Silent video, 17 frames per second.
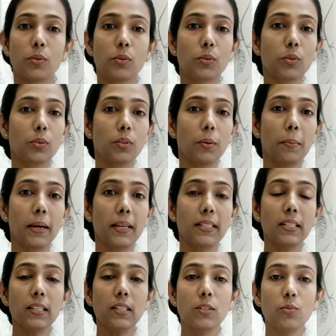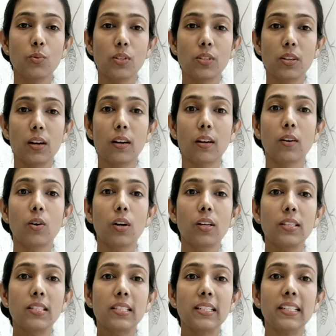So the muscles which are
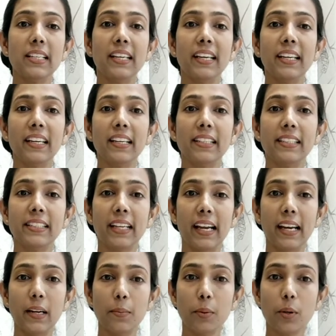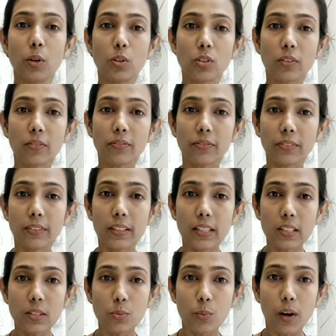constantly getting tight because of
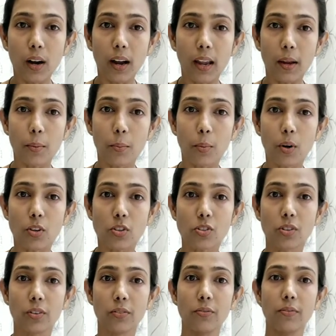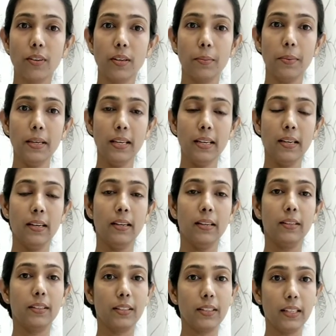this working posture will be
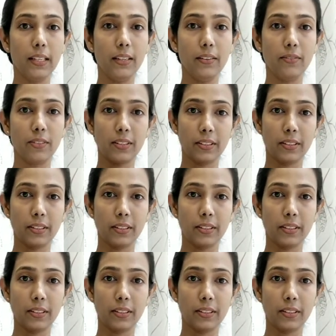relieved.